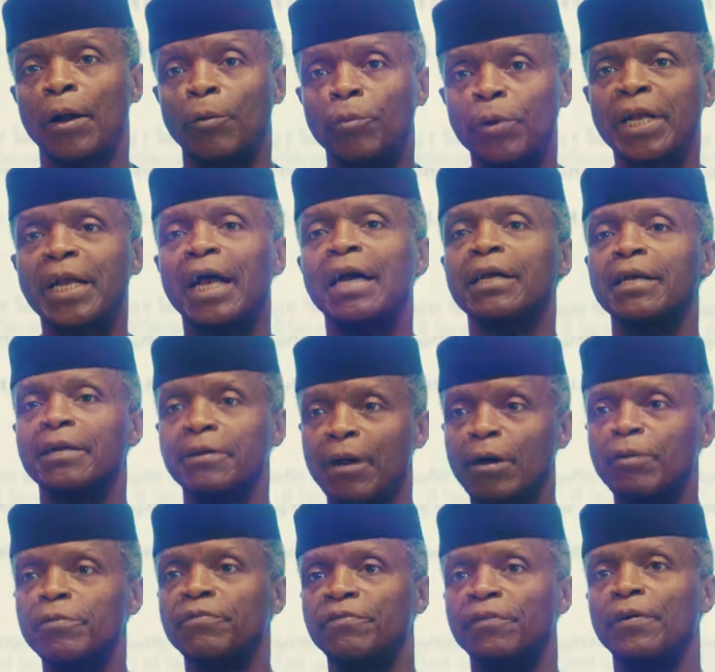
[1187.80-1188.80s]
We can
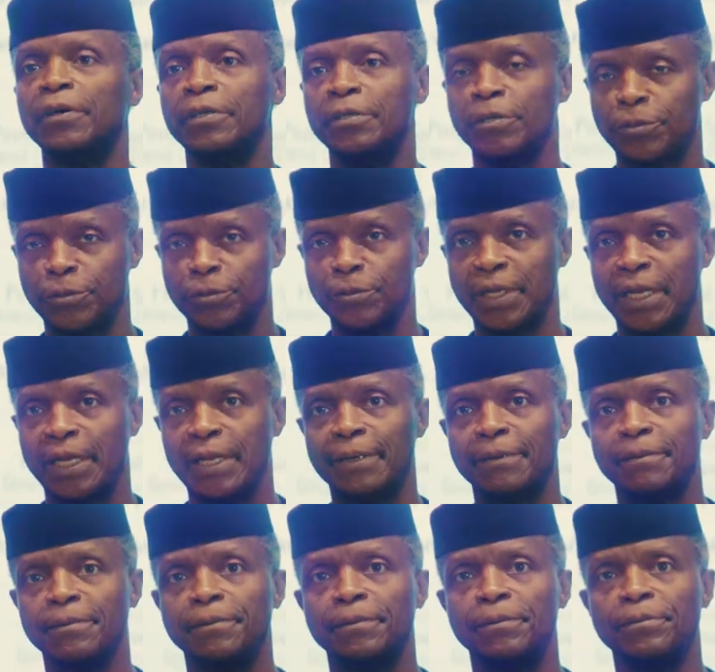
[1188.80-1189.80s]
crowdfund
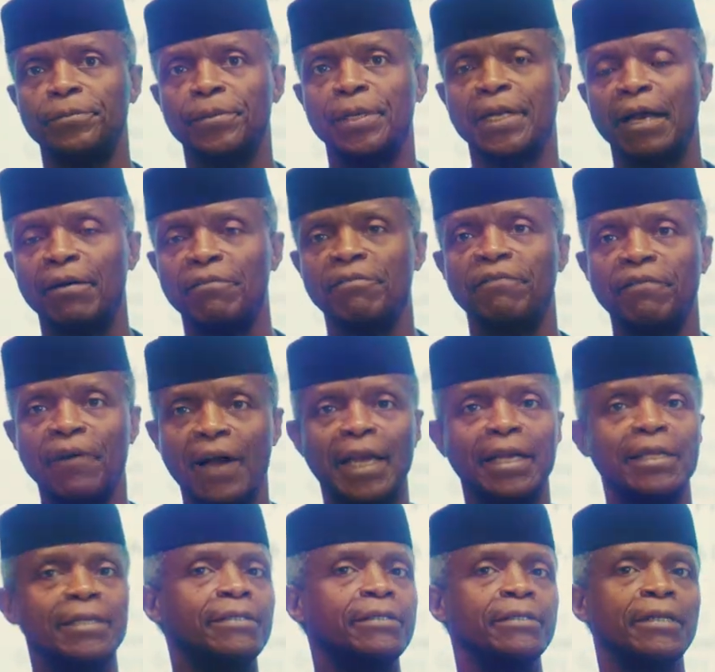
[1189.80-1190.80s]
today. We can
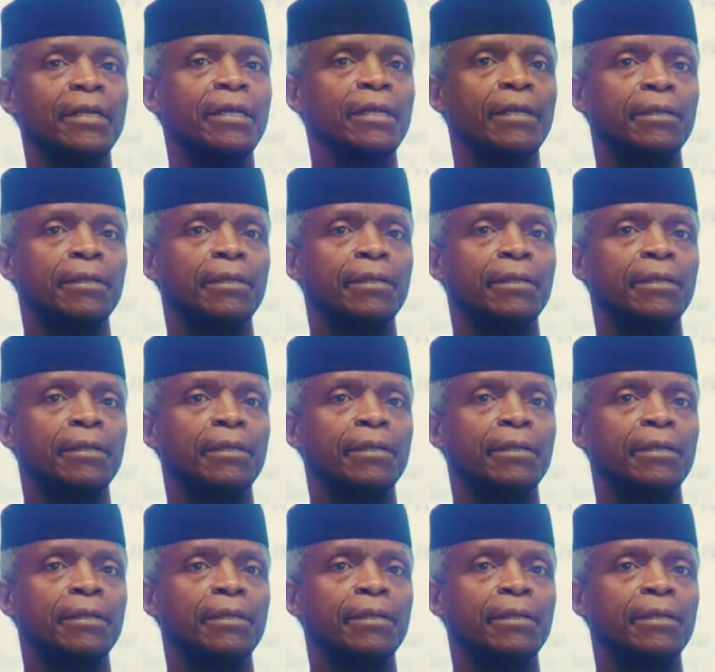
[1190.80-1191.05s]
find,